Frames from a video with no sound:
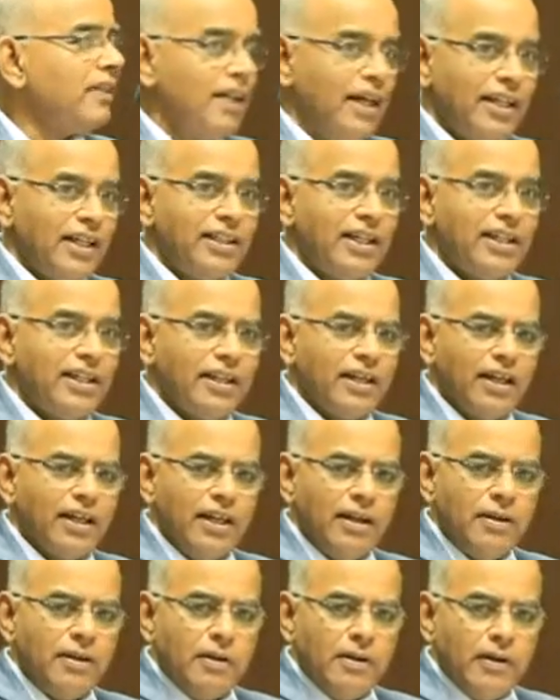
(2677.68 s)
I think
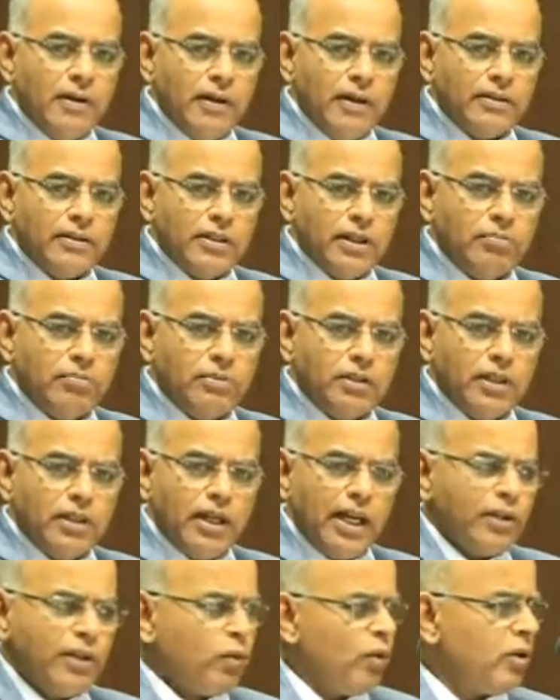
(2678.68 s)
some
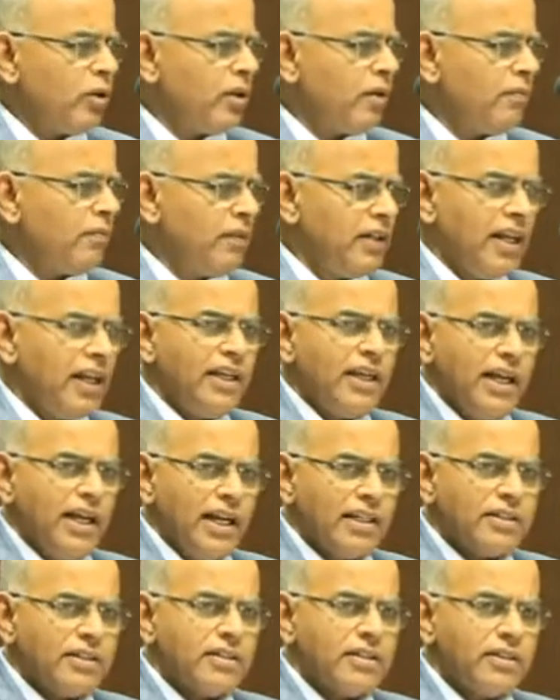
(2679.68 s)
High Court of Delhi
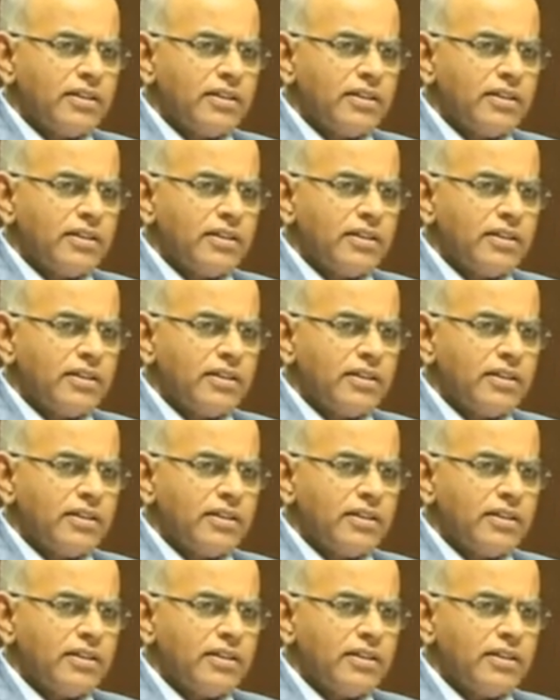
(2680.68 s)
has